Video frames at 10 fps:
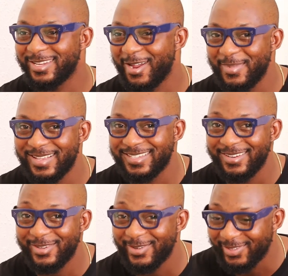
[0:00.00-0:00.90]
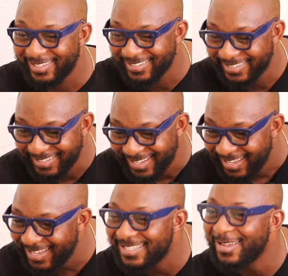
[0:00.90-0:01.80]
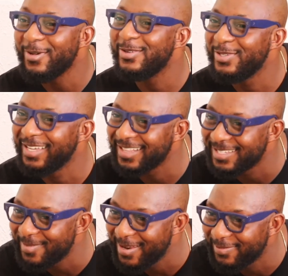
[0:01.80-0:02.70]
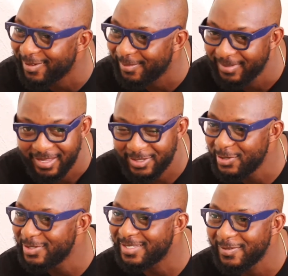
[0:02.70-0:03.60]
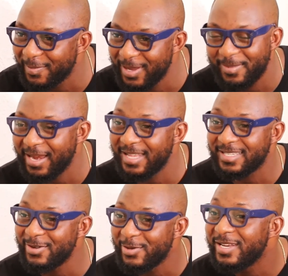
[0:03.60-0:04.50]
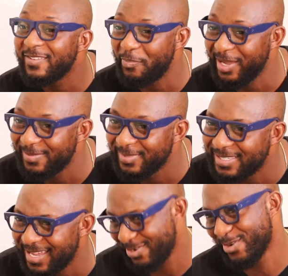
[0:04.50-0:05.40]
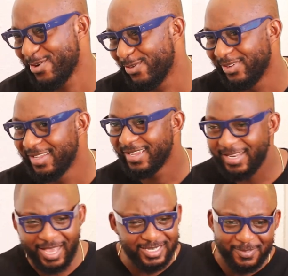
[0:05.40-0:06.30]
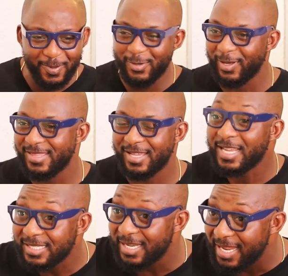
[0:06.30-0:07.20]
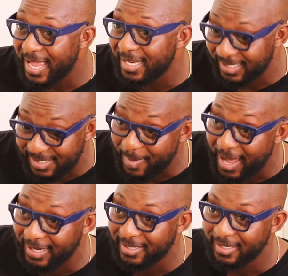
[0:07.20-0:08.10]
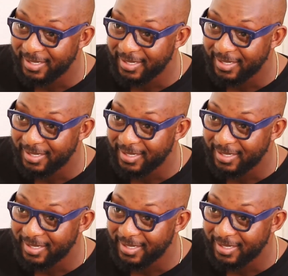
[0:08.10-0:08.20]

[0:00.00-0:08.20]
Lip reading: Jerome and said, yo, he said, where did you get this money from? Did you steal from anybody? I said, no, they've paid me. He said, no, they can't just pay you 1,000. I said, yeah, it's mine.